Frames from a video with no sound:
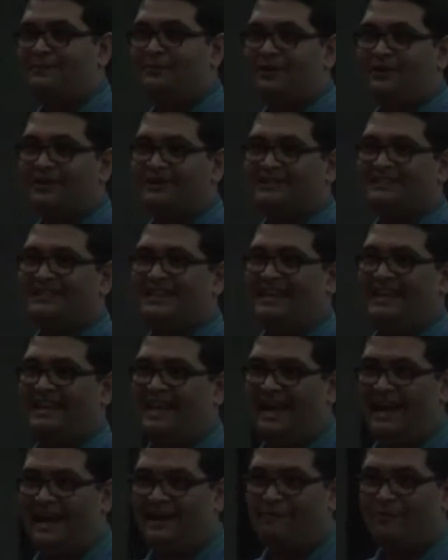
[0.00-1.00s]
products like
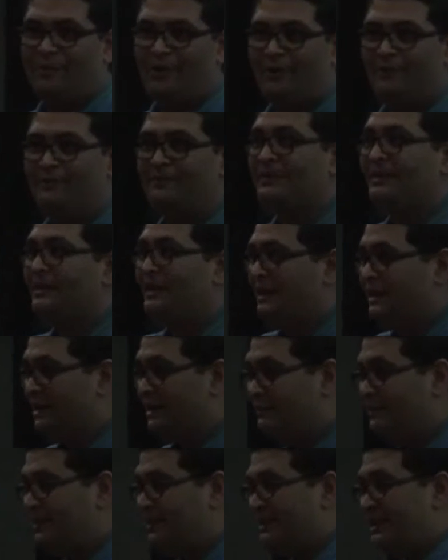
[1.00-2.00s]
AdMob,
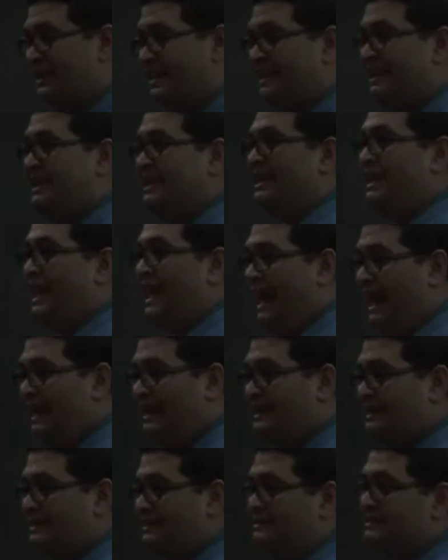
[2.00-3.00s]
DoubleClick,
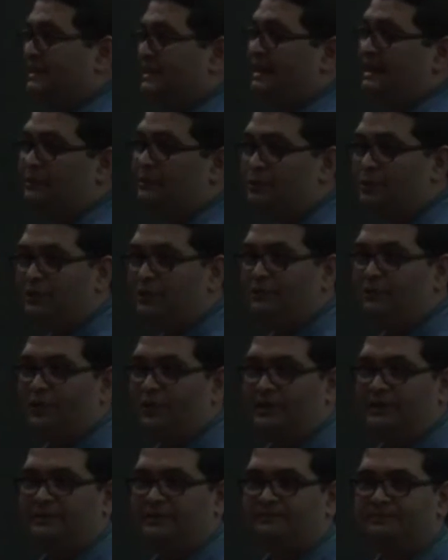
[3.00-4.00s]
AdX, and Google
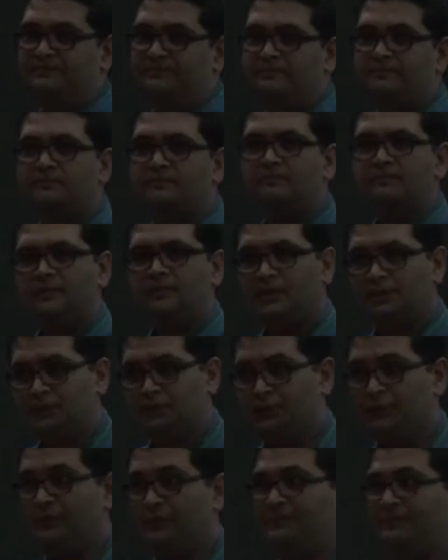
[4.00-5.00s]
Wallet. So